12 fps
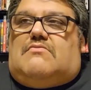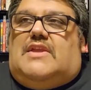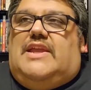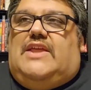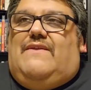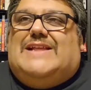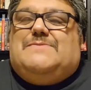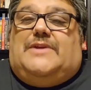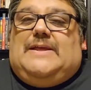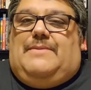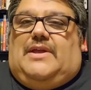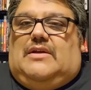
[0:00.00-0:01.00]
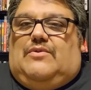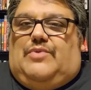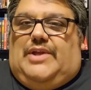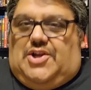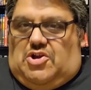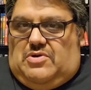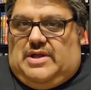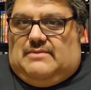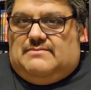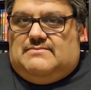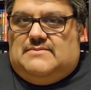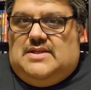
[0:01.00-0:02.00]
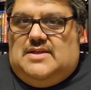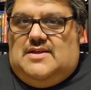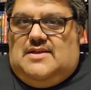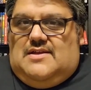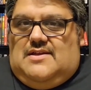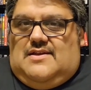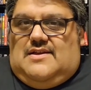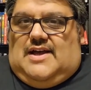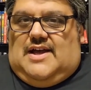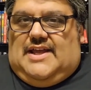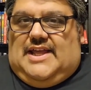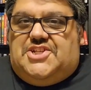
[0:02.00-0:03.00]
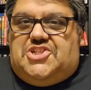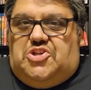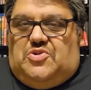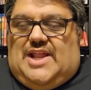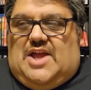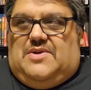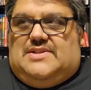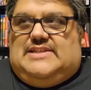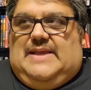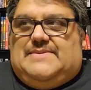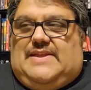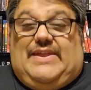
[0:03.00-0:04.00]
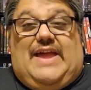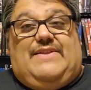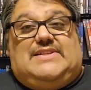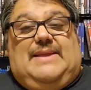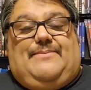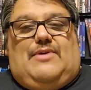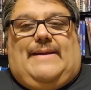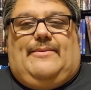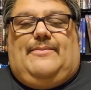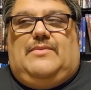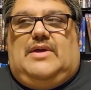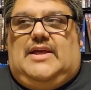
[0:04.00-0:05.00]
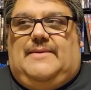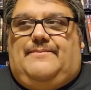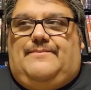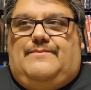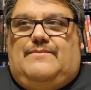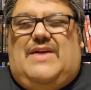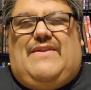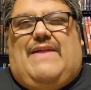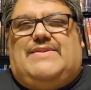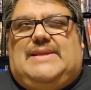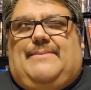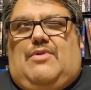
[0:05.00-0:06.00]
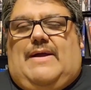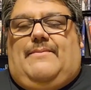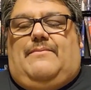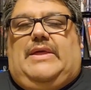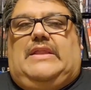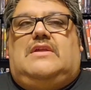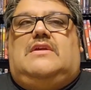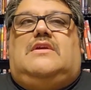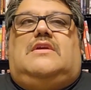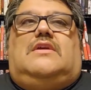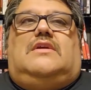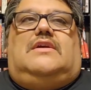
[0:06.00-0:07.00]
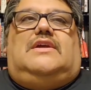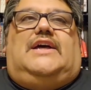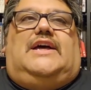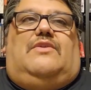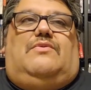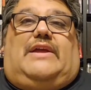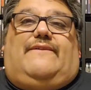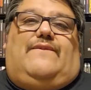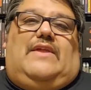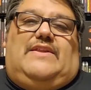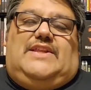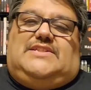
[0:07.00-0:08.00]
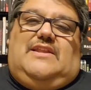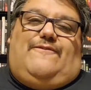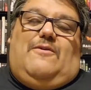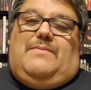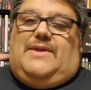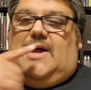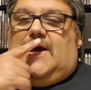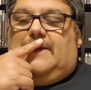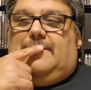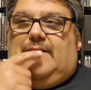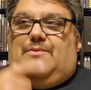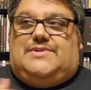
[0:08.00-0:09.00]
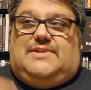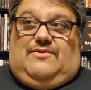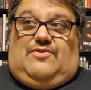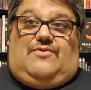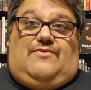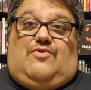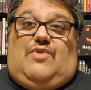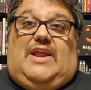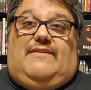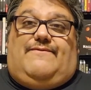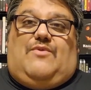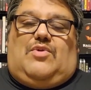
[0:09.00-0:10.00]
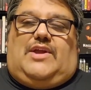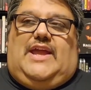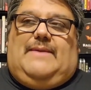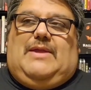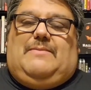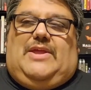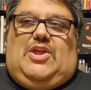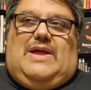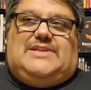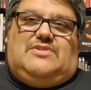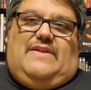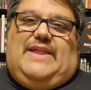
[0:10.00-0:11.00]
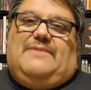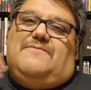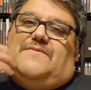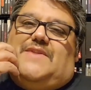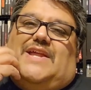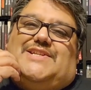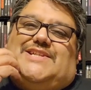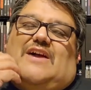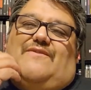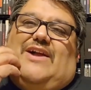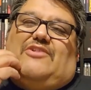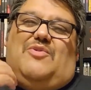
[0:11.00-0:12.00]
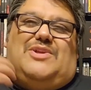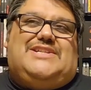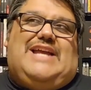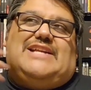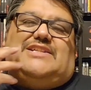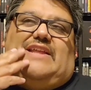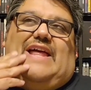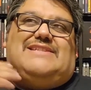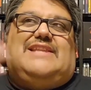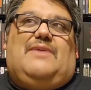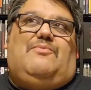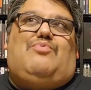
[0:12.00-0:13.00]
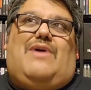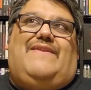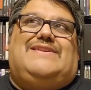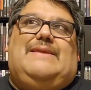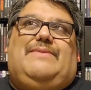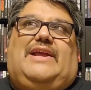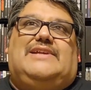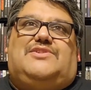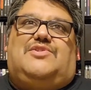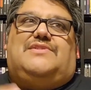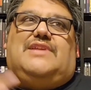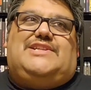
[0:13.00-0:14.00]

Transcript: That's becoming a reoccurring issue now. It seems. I think I have the same problem. I only have the same problem, but I just did for Beyond, and it was a great 4K upgrade. But I still have that Shout Factory, which actually that's not probably the same because there's a